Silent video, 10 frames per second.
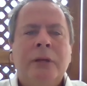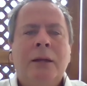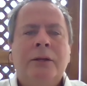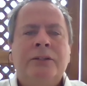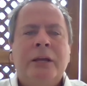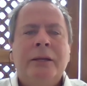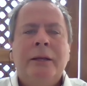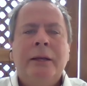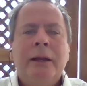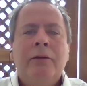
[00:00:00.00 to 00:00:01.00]

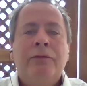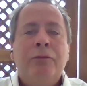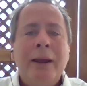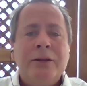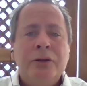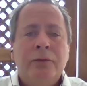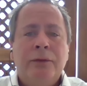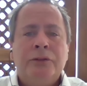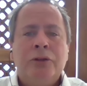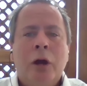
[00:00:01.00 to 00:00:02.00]
undertaken in a fraction of
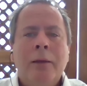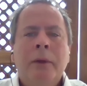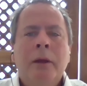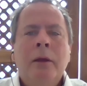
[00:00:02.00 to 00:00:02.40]
the time